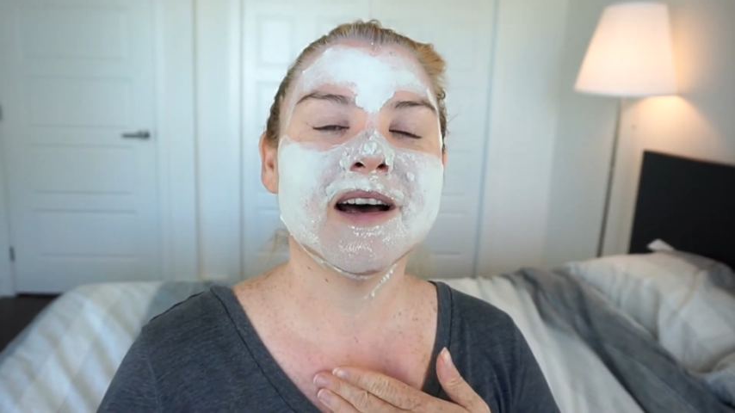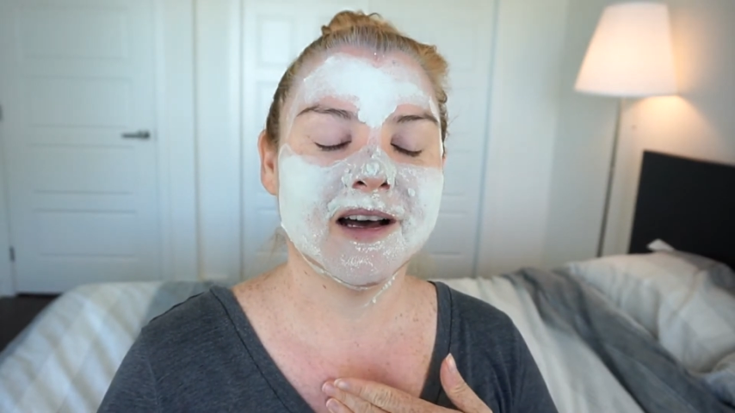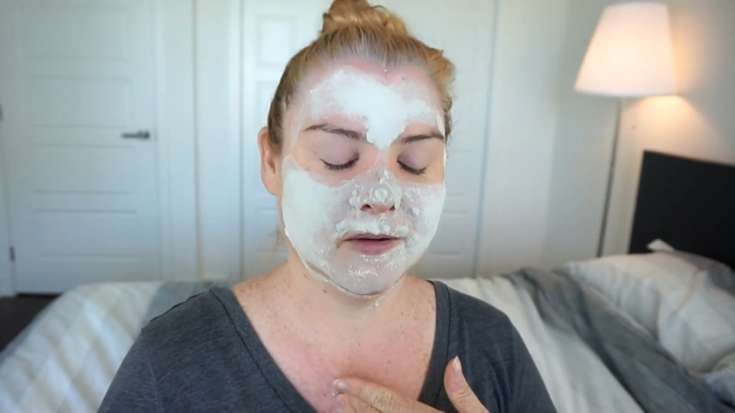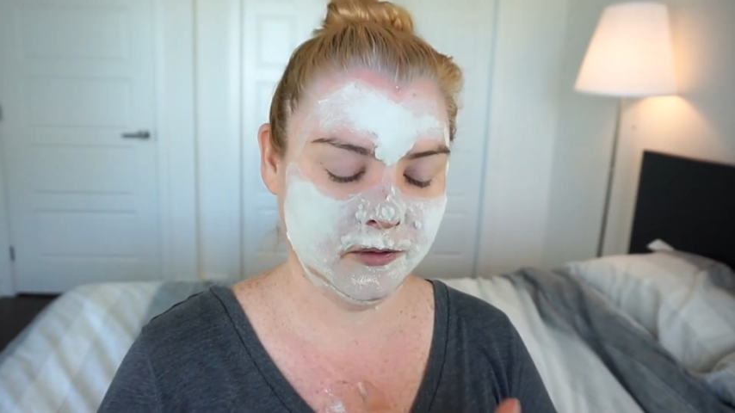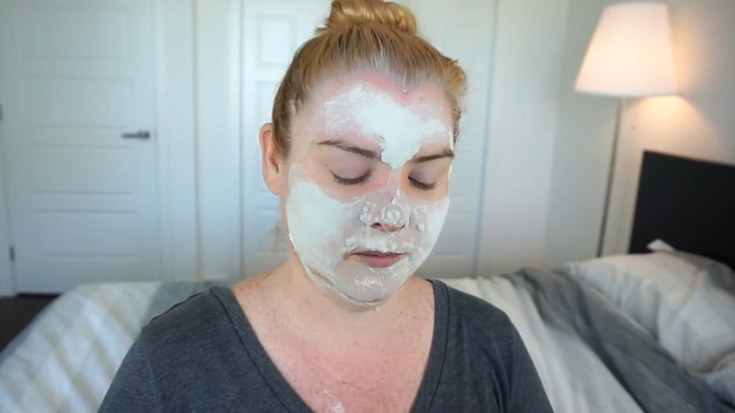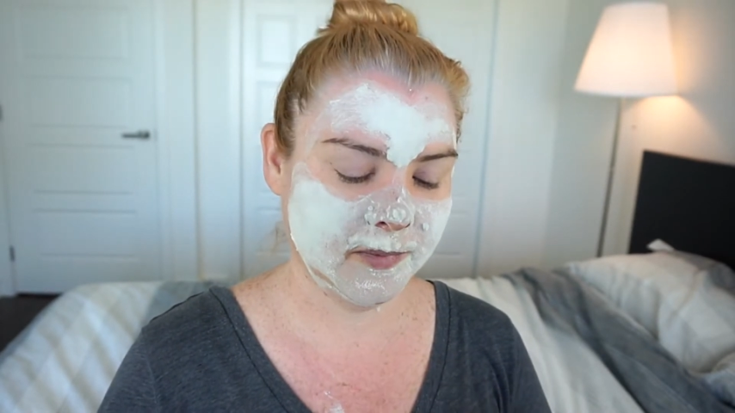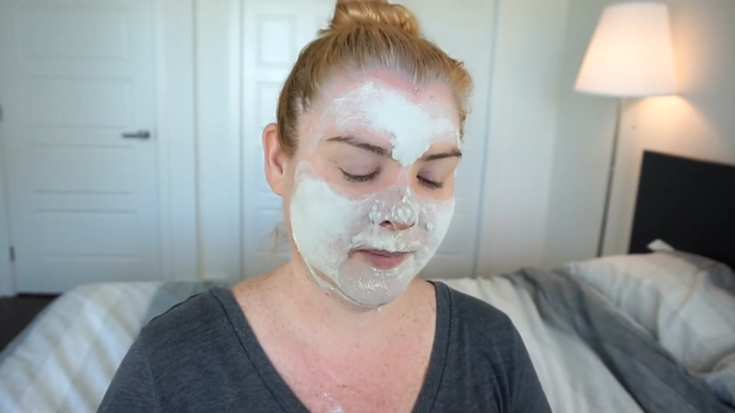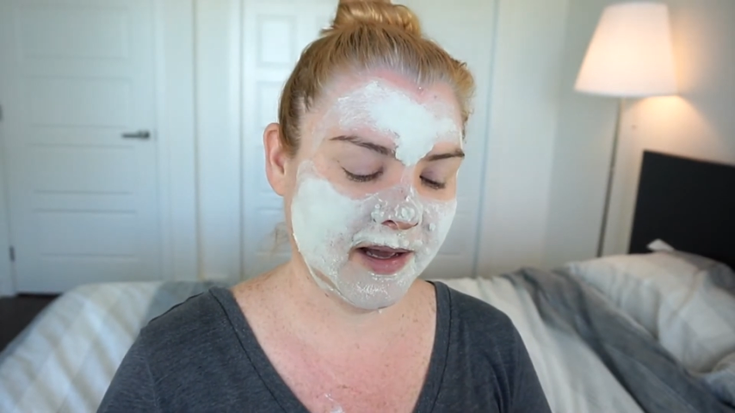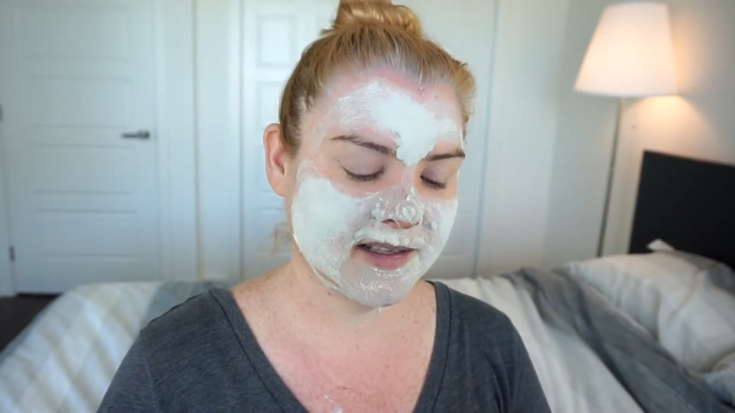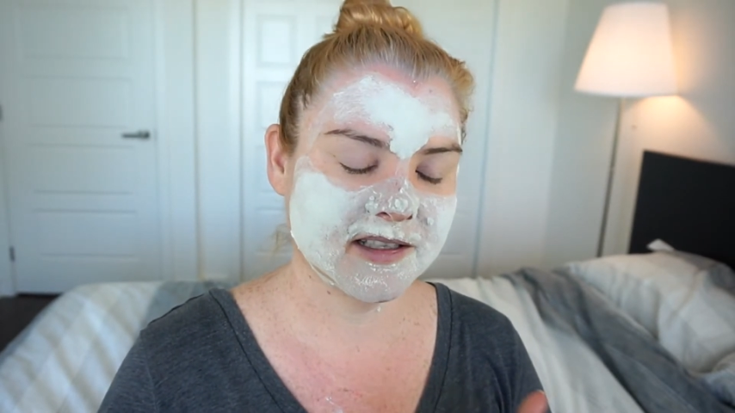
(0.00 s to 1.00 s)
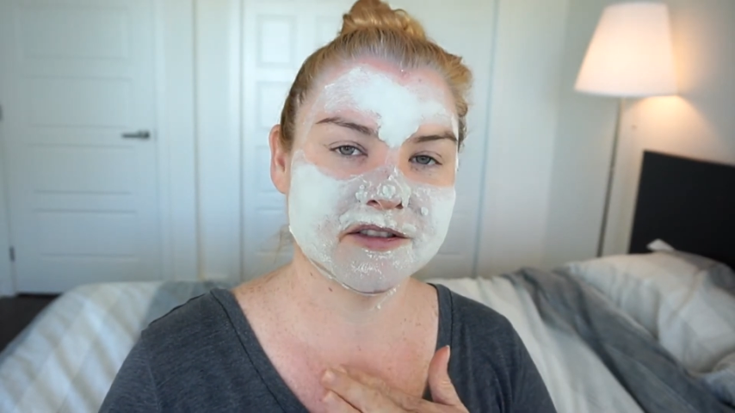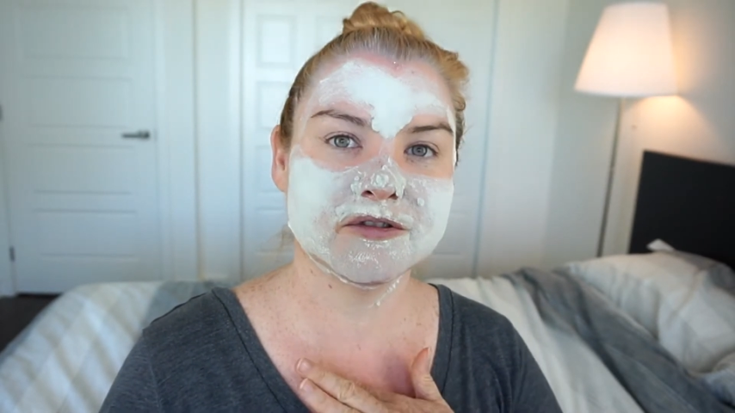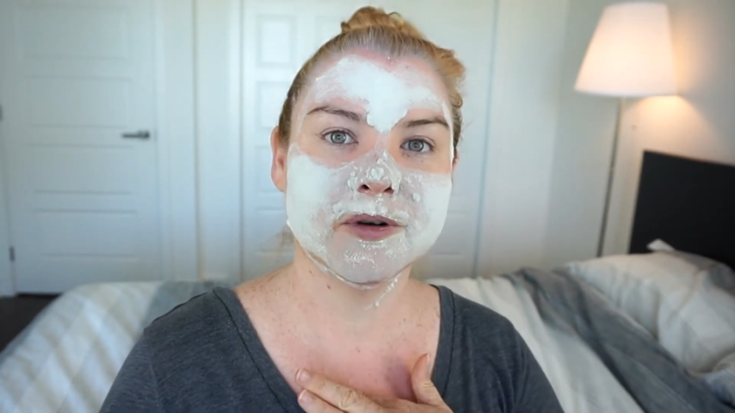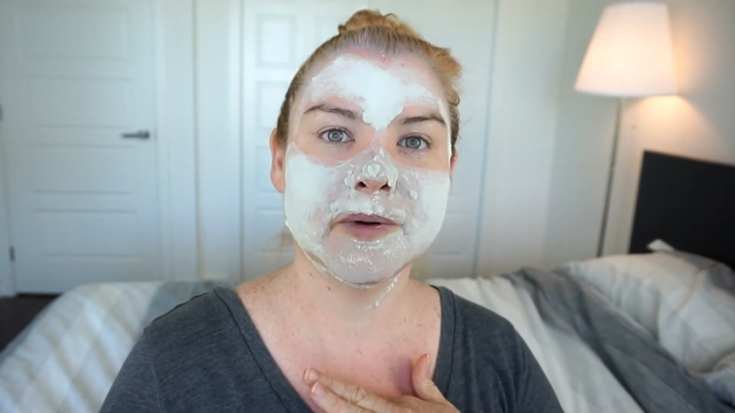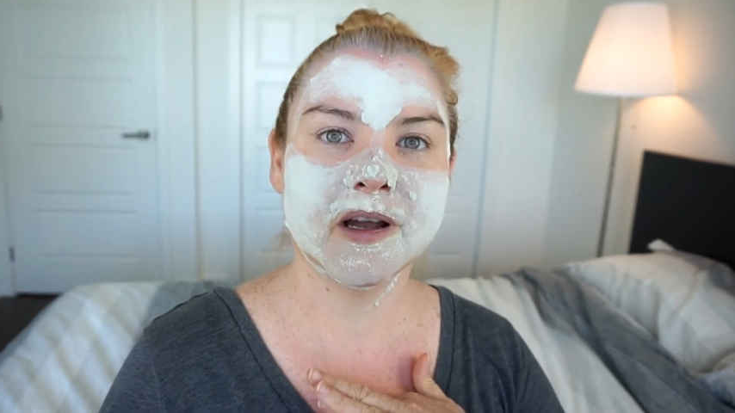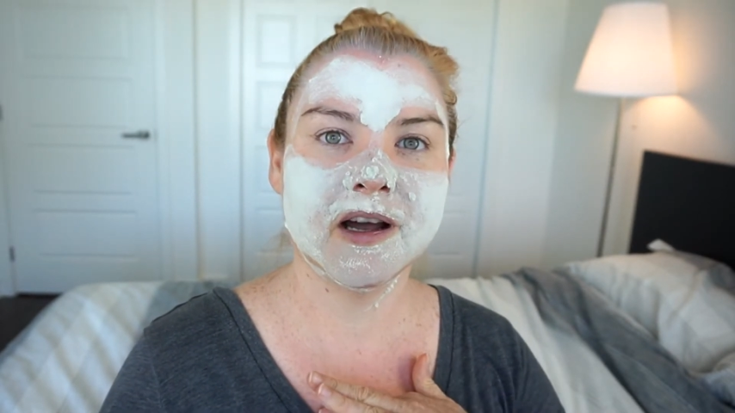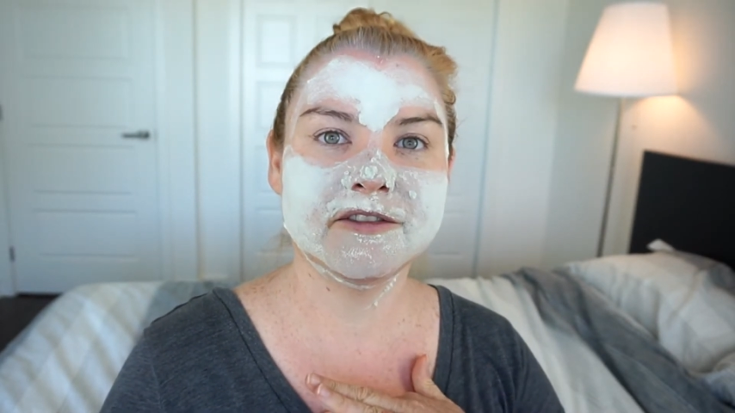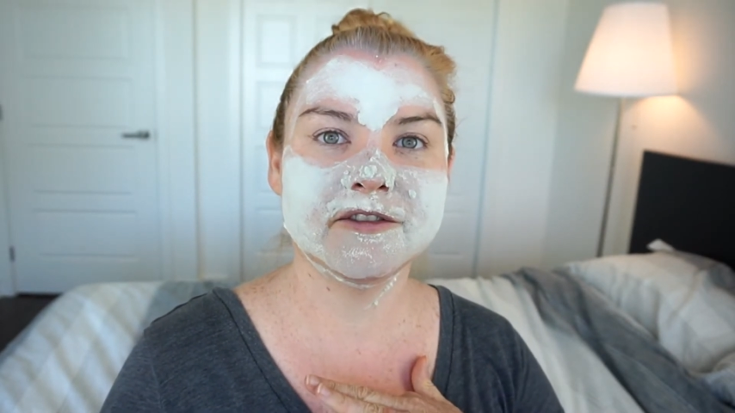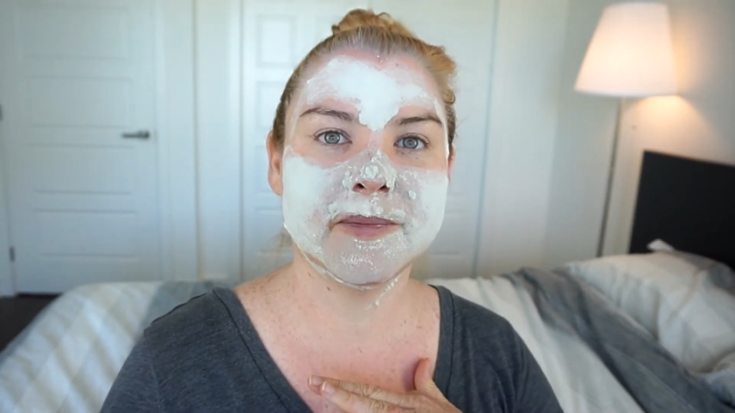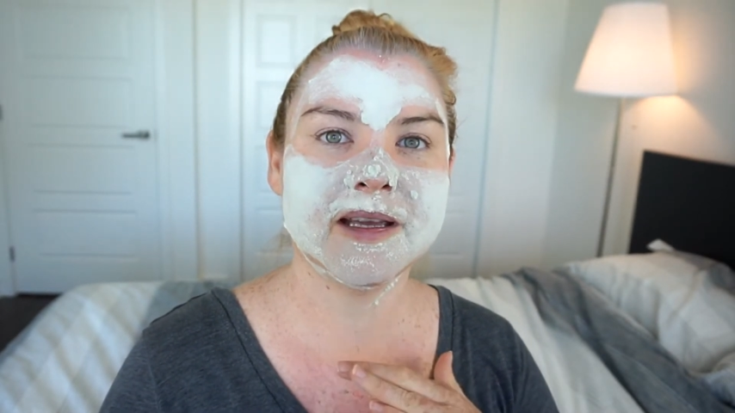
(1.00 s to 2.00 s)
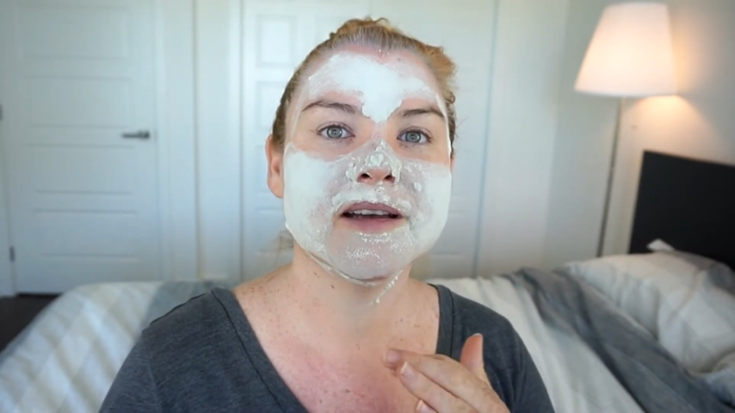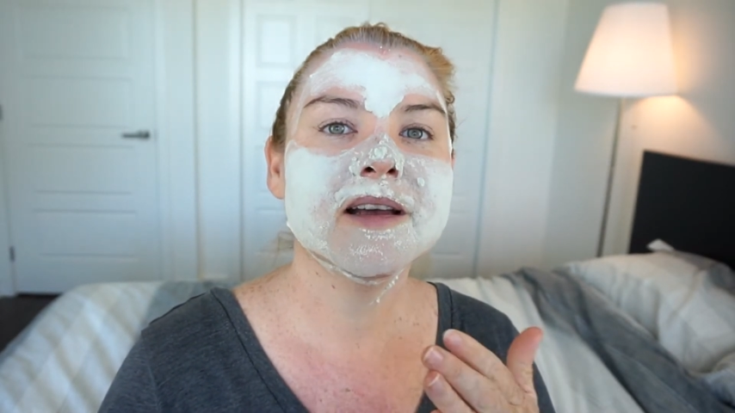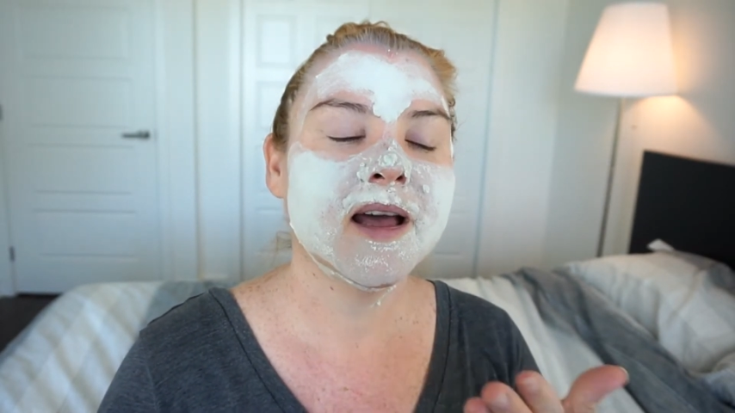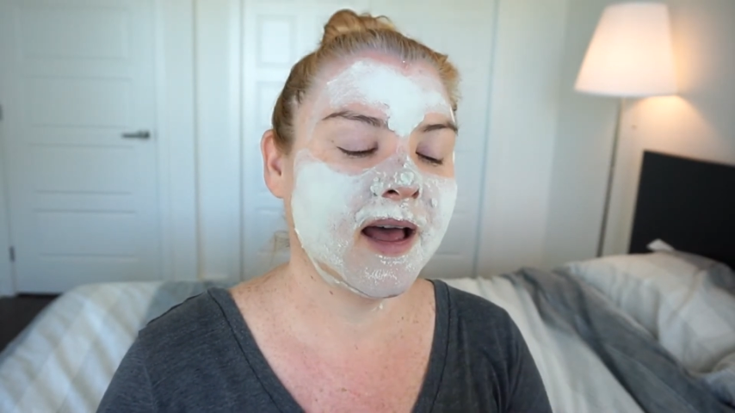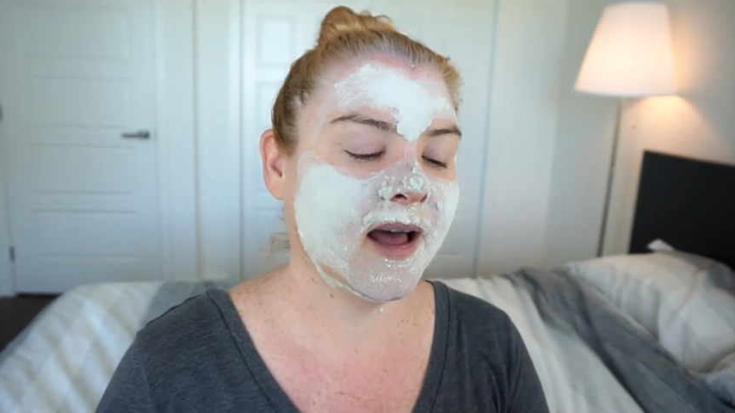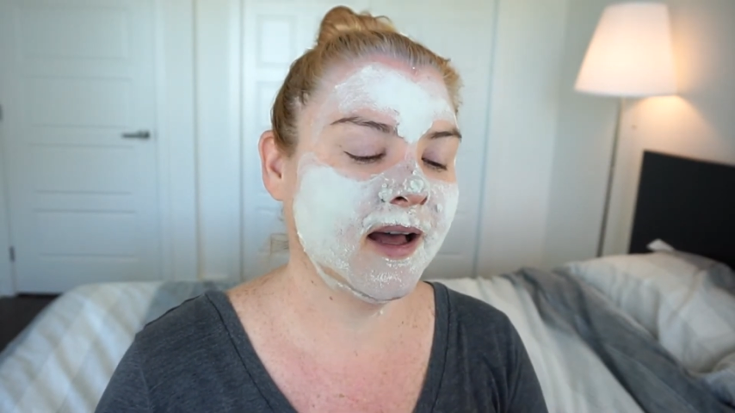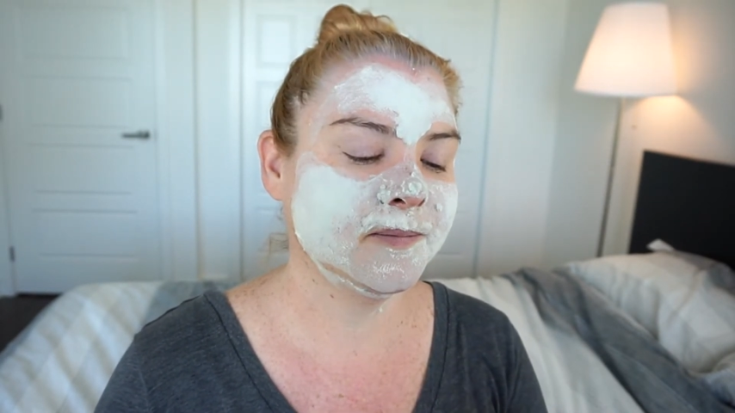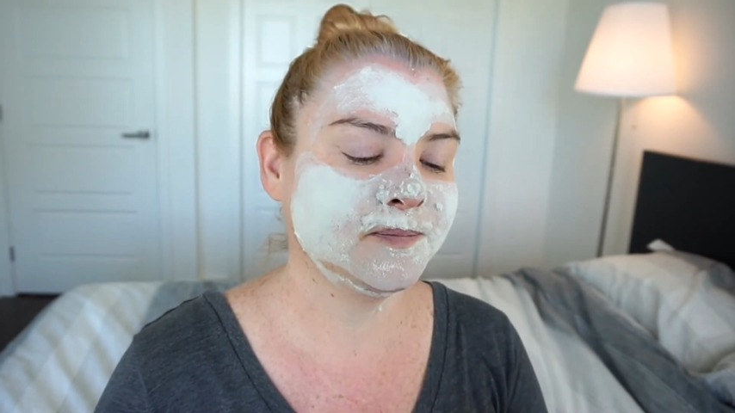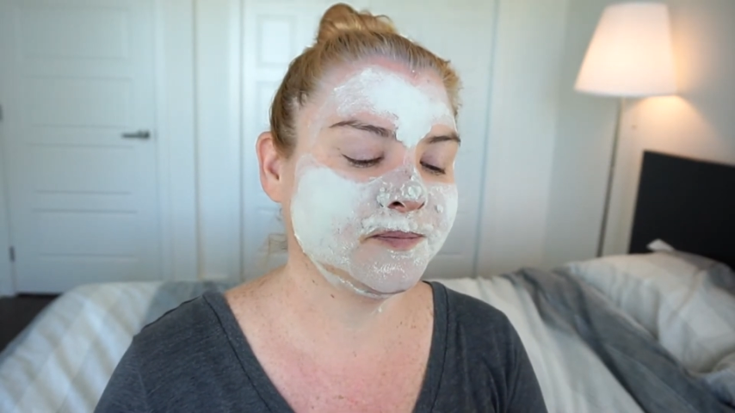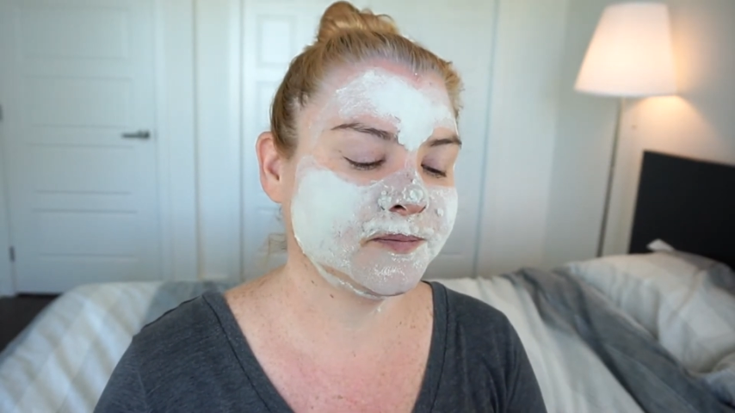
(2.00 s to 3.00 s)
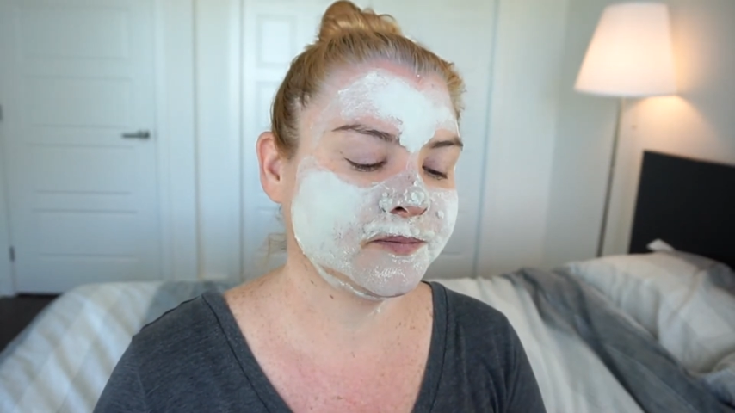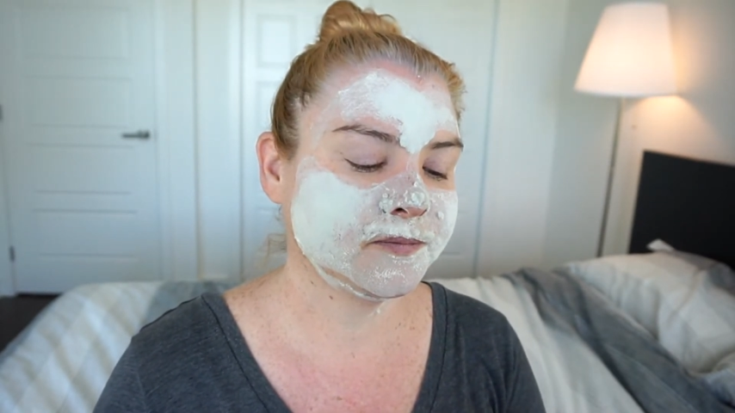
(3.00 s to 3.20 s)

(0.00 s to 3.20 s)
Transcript: Uh, ooh, my mask is dripping off of me. Um,